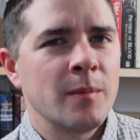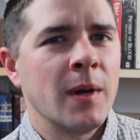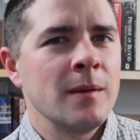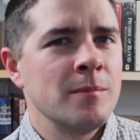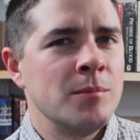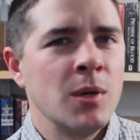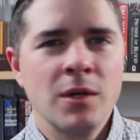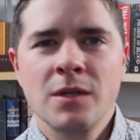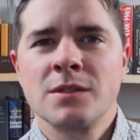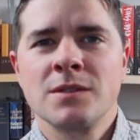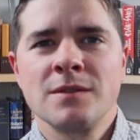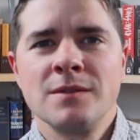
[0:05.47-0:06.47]
about
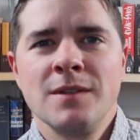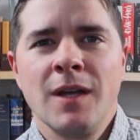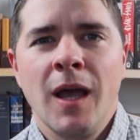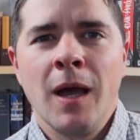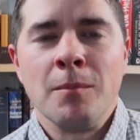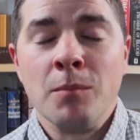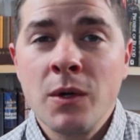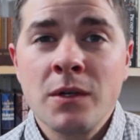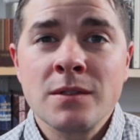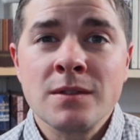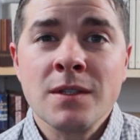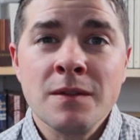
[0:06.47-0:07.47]
books.
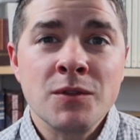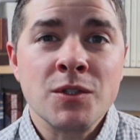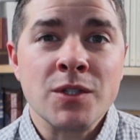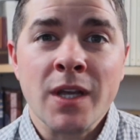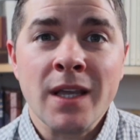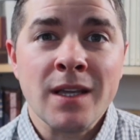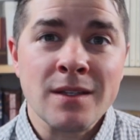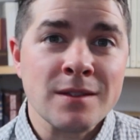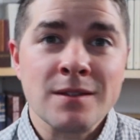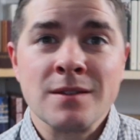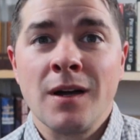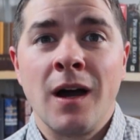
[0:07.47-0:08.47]
Books that have
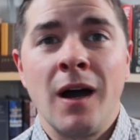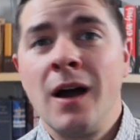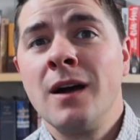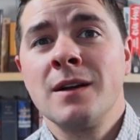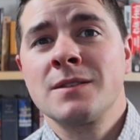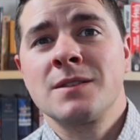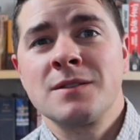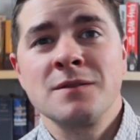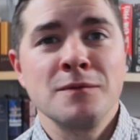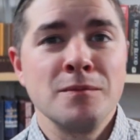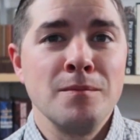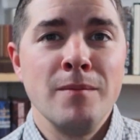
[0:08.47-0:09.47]
changed the hearts
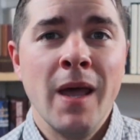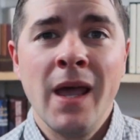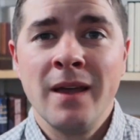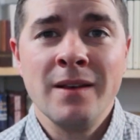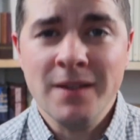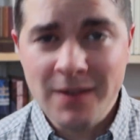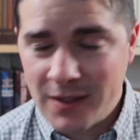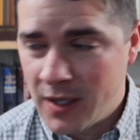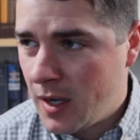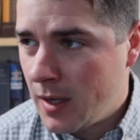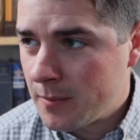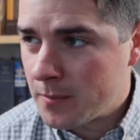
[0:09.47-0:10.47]
of men.
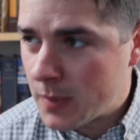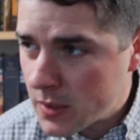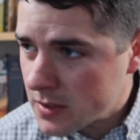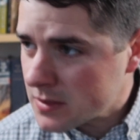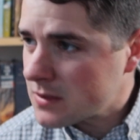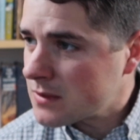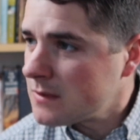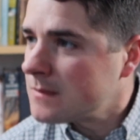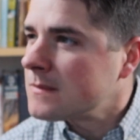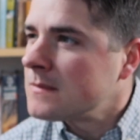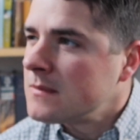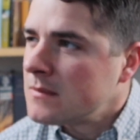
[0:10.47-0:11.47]
Books
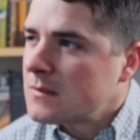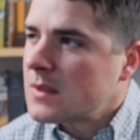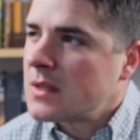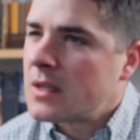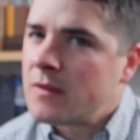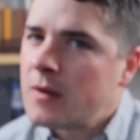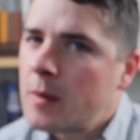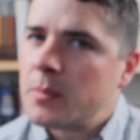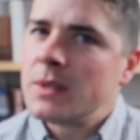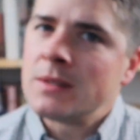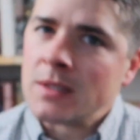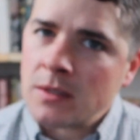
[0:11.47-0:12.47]
that have
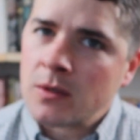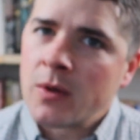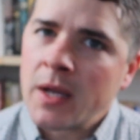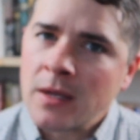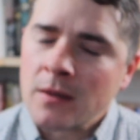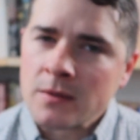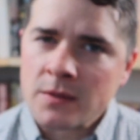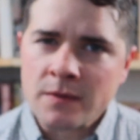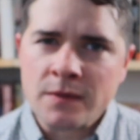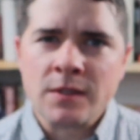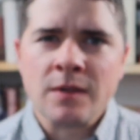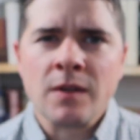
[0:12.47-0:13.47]
upended cradles
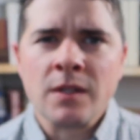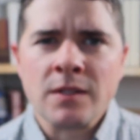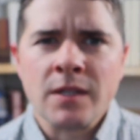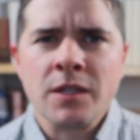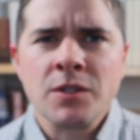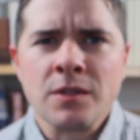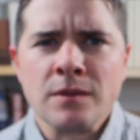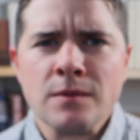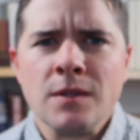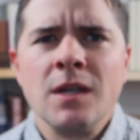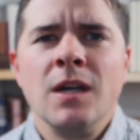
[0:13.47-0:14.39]
of civilization.